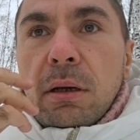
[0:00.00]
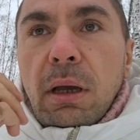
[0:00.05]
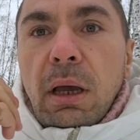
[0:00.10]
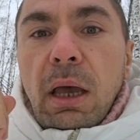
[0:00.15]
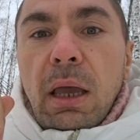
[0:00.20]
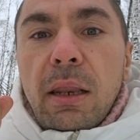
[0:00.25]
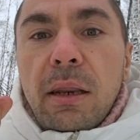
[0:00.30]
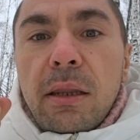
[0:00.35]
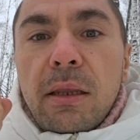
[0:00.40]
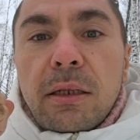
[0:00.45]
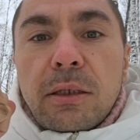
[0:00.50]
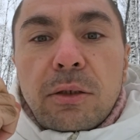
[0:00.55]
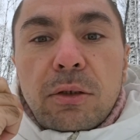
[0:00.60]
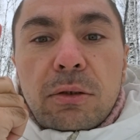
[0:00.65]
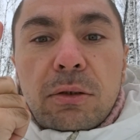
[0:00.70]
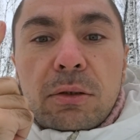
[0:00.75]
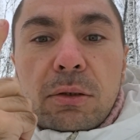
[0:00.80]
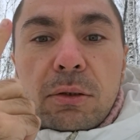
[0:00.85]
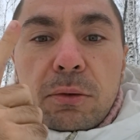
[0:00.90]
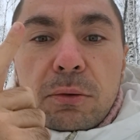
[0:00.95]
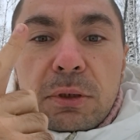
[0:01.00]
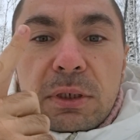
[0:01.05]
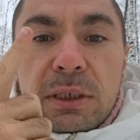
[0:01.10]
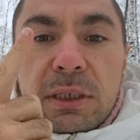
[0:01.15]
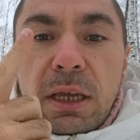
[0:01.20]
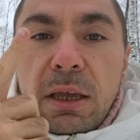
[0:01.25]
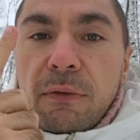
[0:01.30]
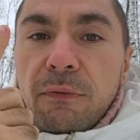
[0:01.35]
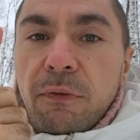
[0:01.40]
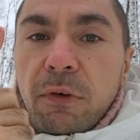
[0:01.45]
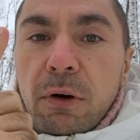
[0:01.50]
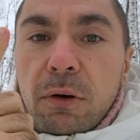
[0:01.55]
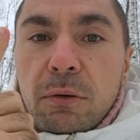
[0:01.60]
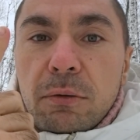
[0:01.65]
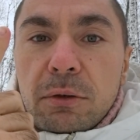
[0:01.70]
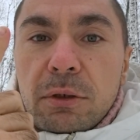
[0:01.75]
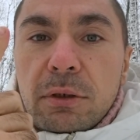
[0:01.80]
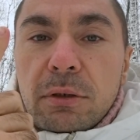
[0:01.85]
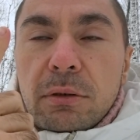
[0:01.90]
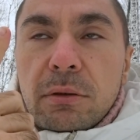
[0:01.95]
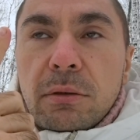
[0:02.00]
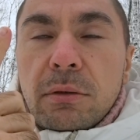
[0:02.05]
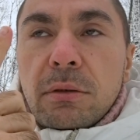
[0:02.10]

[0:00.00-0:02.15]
I need to stay focused.